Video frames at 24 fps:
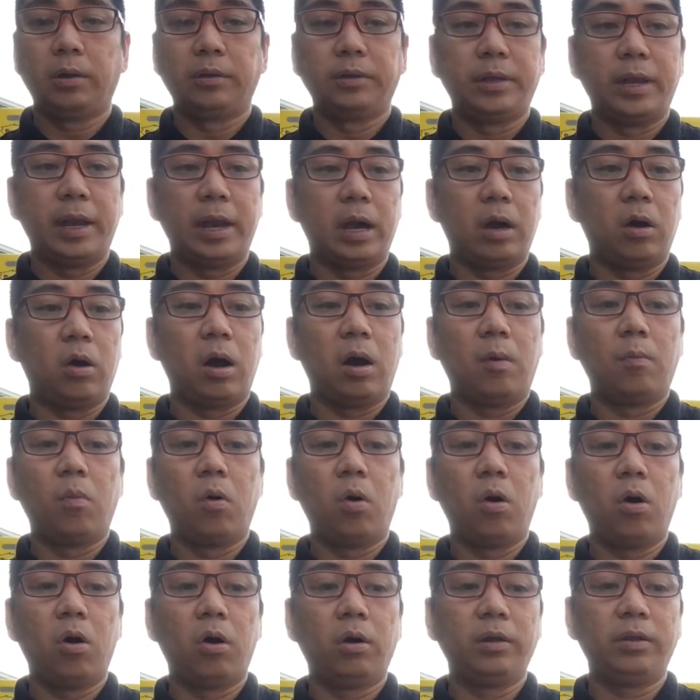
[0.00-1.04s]
Now,
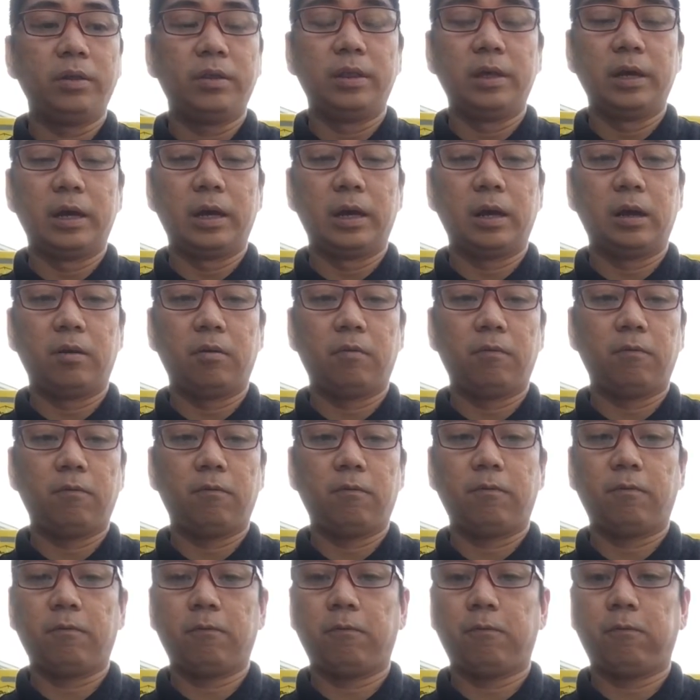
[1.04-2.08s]
among the
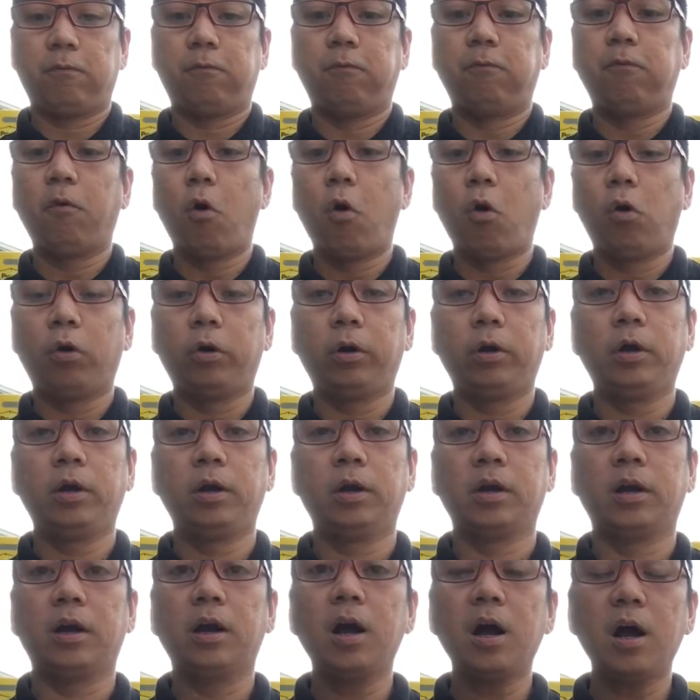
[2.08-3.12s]
4
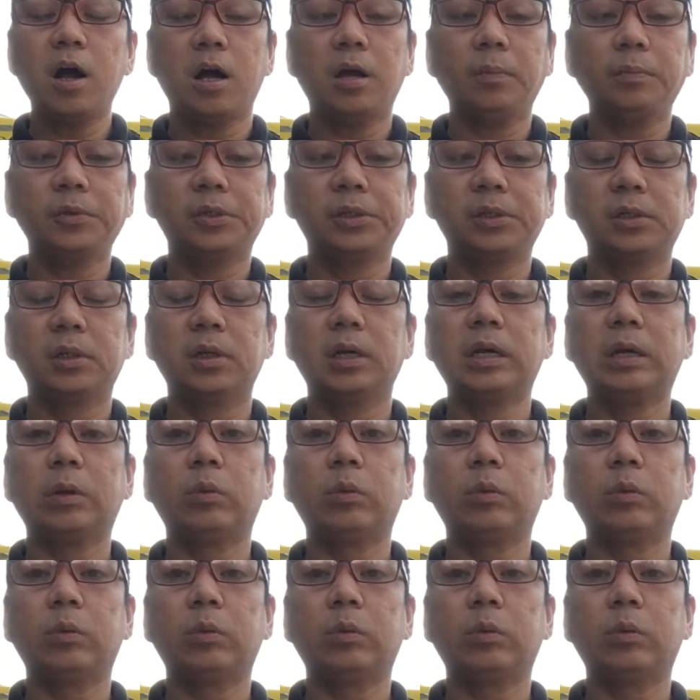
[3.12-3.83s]
cups,